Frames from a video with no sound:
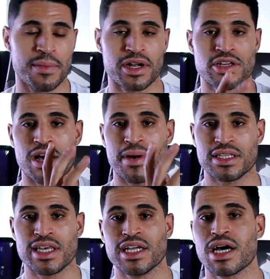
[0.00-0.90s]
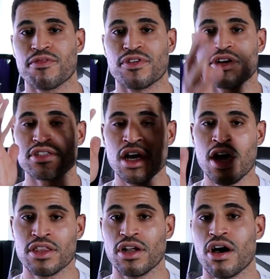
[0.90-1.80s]
I'm gonna talk about the tank top first,
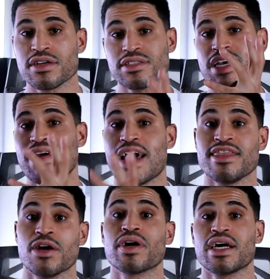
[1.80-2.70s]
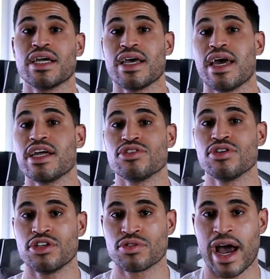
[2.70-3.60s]
the long sleeve, and then we're gonna get into
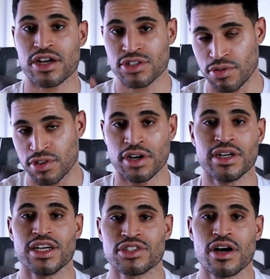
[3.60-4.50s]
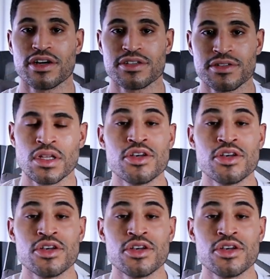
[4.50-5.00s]
the tracksuit, the hoodie and joggers.